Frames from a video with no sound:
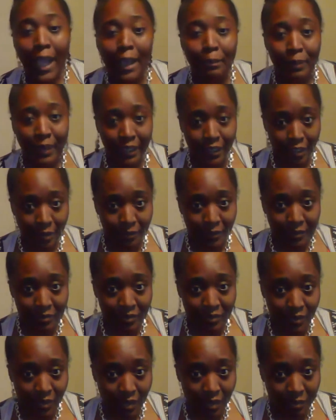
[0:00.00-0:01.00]
I picked up
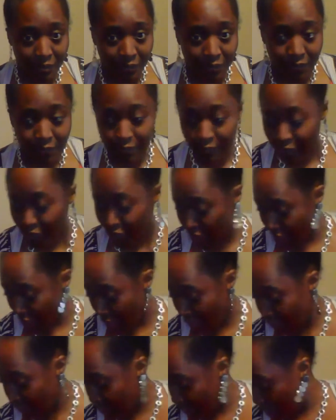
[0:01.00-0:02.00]
some
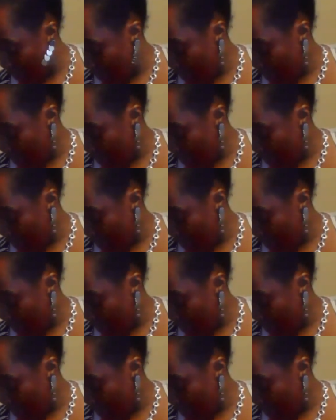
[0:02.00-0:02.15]
stuff